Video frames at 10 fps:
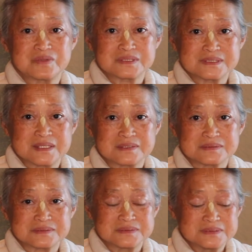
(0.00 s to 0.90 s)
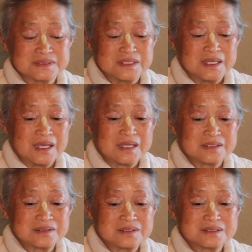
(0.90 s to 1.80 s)
falls down?
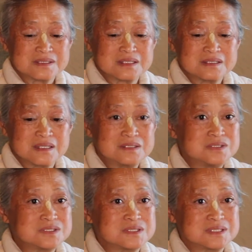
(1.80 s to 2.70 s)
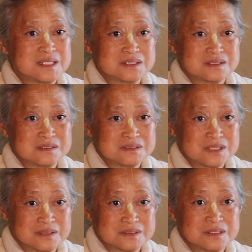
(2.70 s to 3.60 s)
And Gurudev said, then you should take
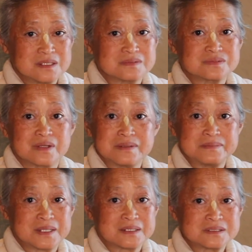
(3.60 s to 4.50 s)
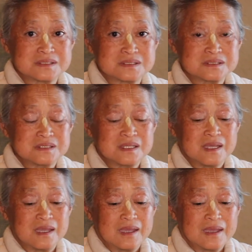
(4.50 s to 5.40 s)
shelter of Swami Maharaj,
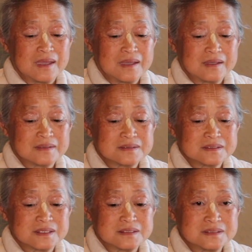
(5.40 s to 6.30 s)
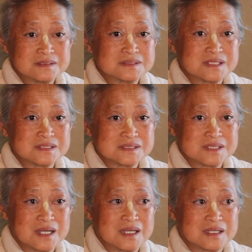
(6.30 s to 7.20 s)
and until such
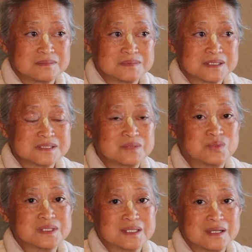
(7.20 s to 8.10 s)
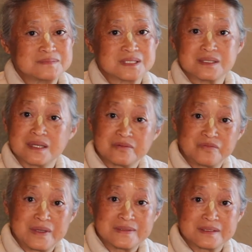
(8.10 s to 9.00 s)
time that someone comes that you have
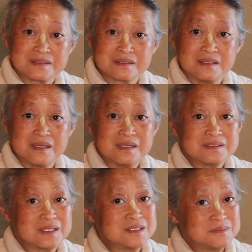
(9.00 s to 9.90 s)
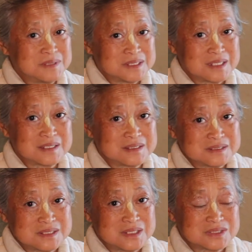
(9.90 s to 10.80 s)
faith in, then you may take
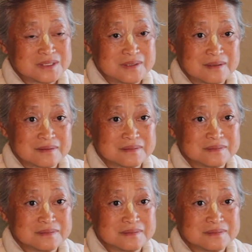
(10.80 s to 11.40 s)
initiation there.